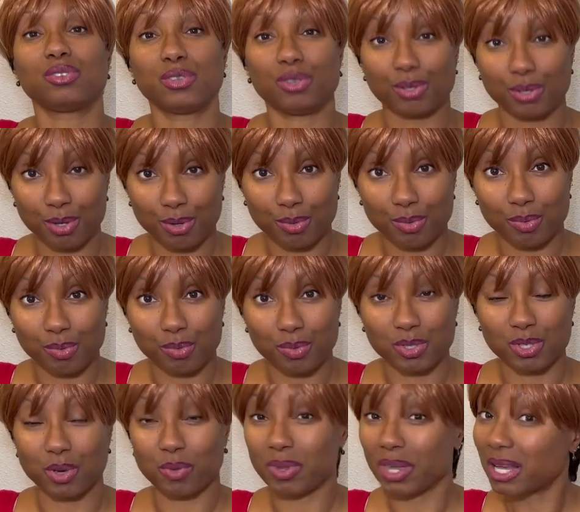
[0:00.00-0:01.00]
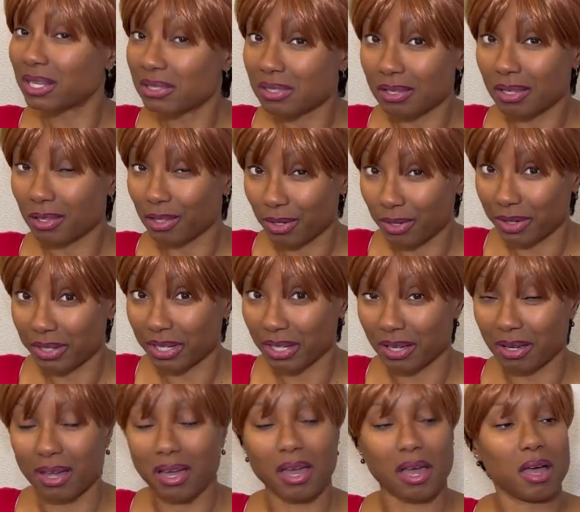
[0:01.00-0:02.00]
to you. So that's the learning.
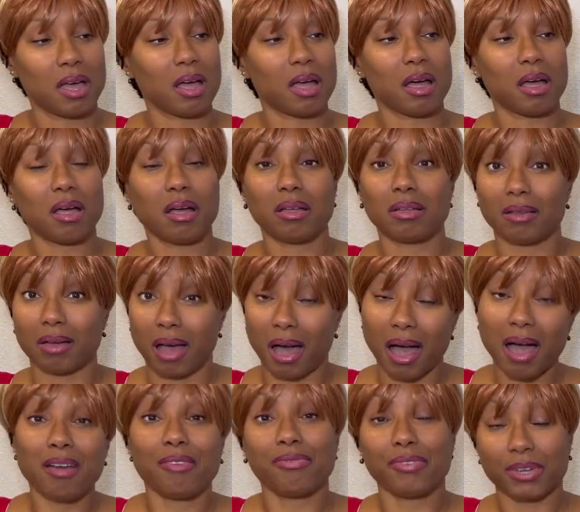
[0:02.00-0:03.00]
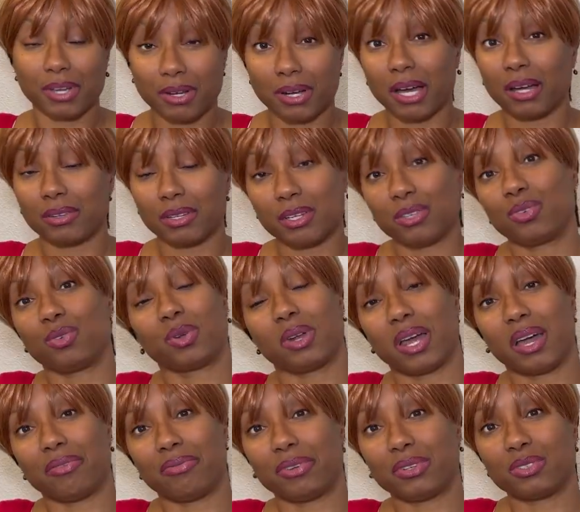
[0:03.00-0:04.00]
I figured out that
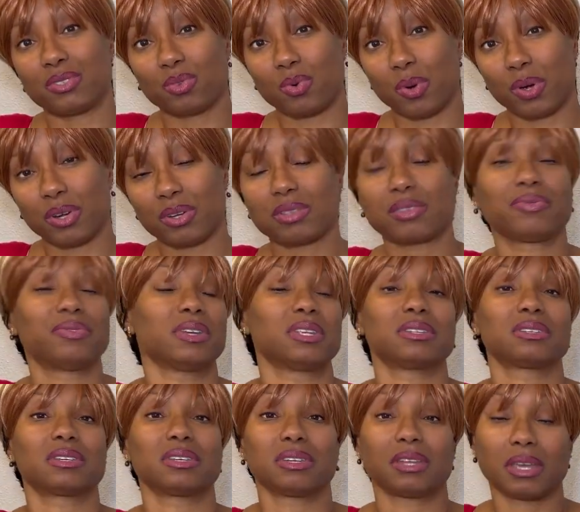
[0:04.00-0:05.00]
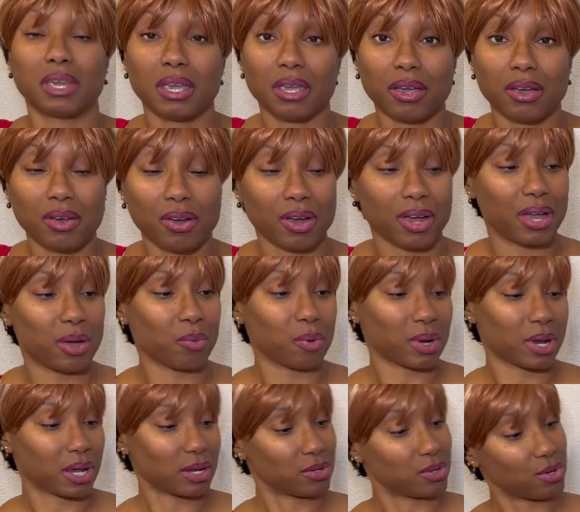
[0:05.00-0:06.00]
2.5-inch squares fits in here, and what
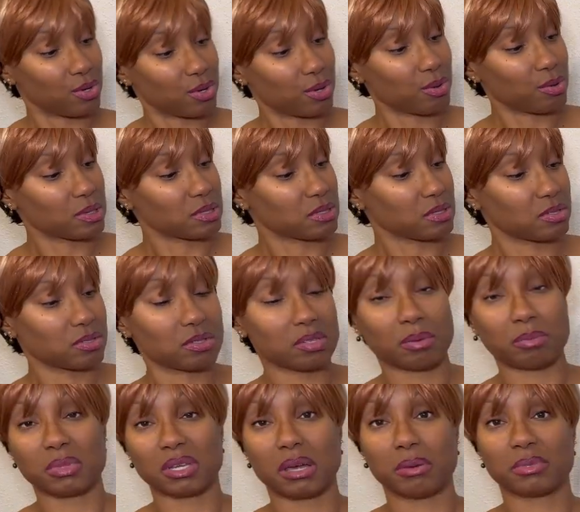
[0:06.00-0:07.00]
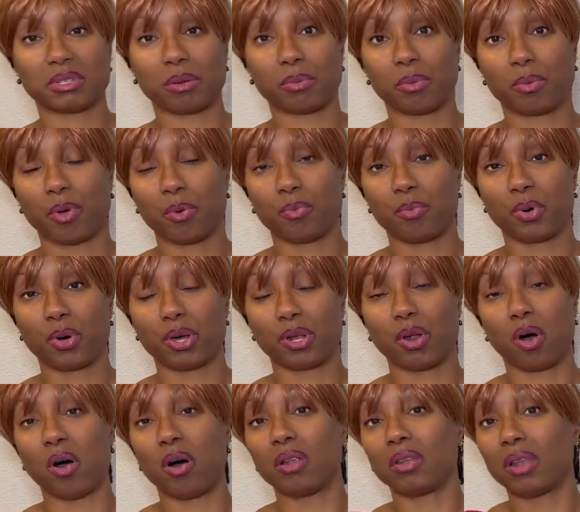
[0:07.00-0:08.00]
I do is sometimes I put
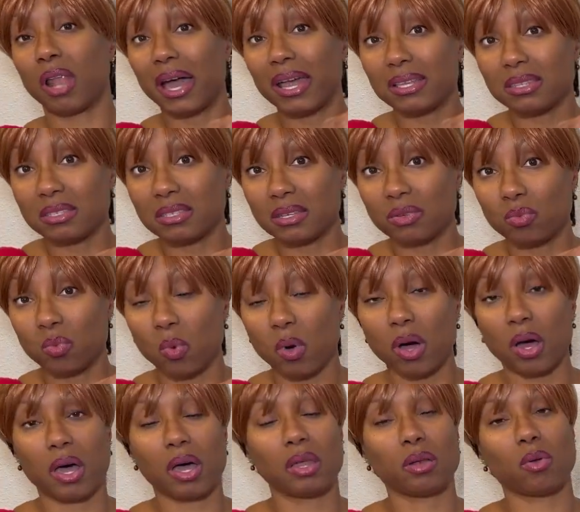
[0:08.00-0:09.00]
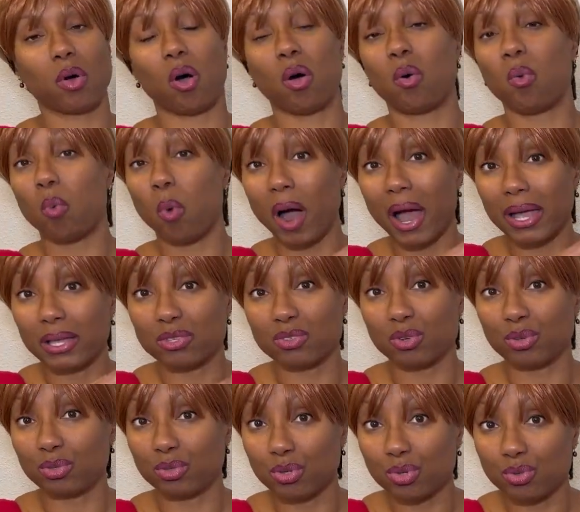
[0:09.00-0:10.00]
all lights in one, all whites or
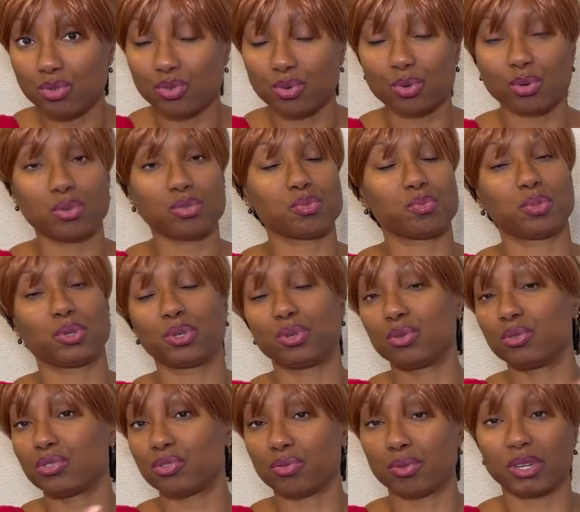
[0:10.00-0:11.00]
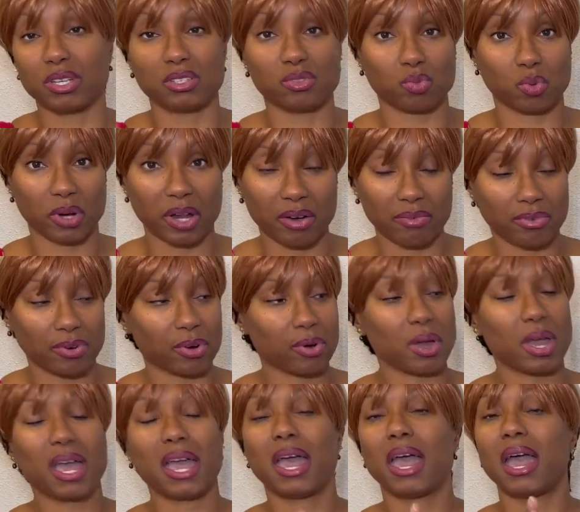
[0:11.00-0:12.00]
neutrals, blues, greens, whatever,
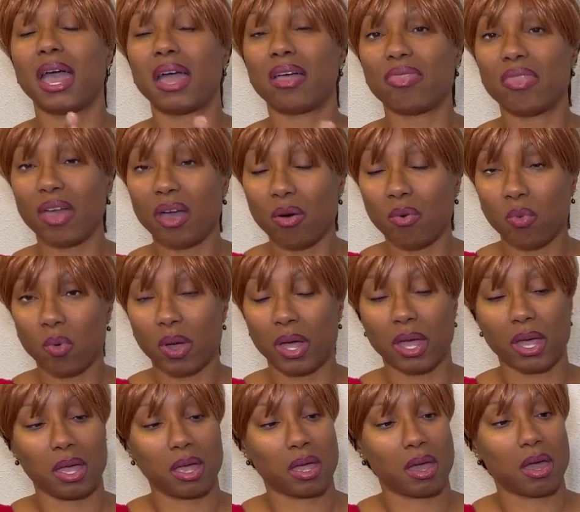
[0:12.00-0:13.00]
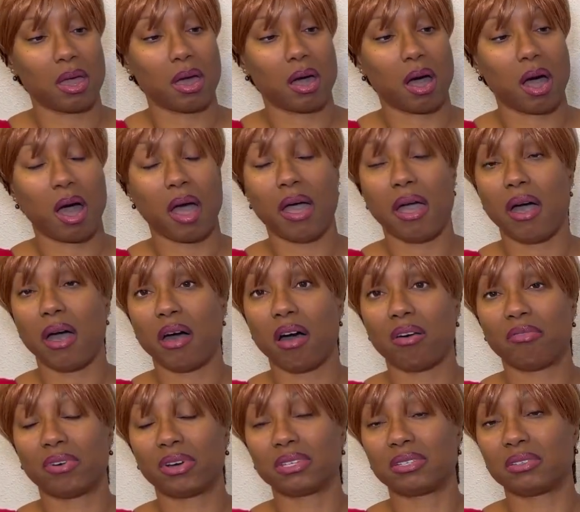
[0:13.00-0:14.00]
and that way I have
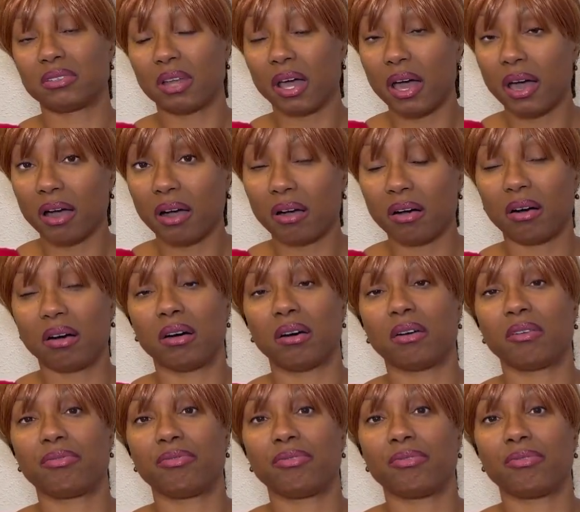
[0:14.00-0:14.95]
a stack of